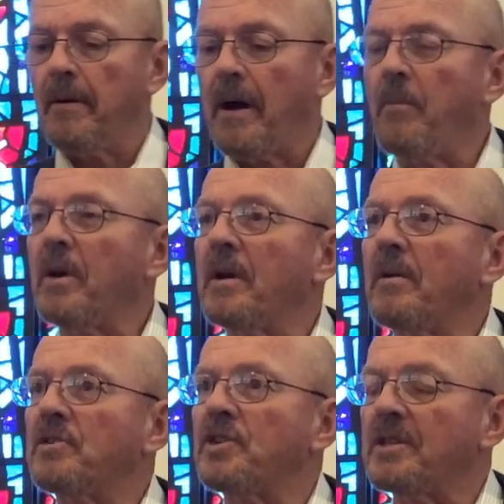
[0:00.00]
I want
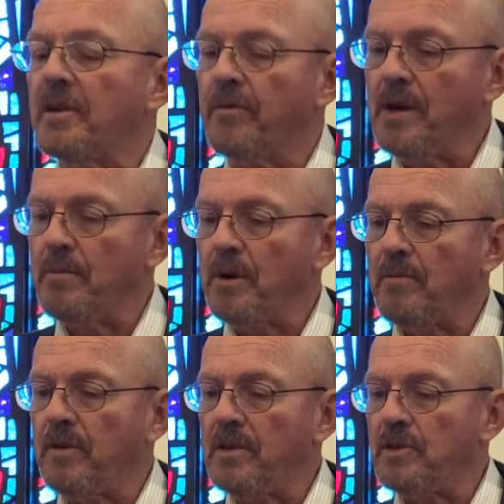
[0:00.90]
to set the
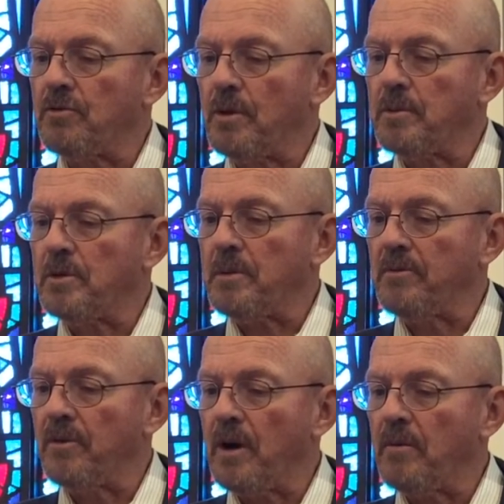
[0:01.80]
framework for this scripture
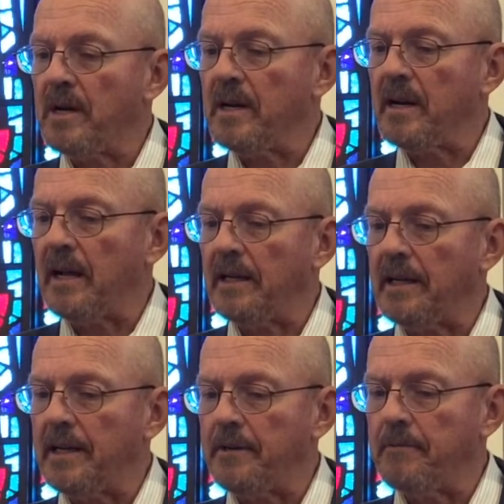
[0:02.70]
before I read it out
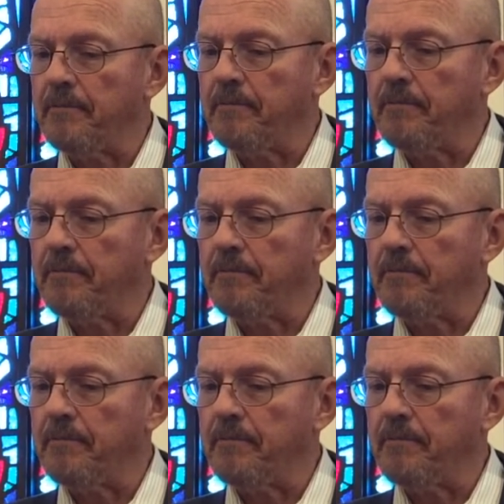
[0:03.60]
loud.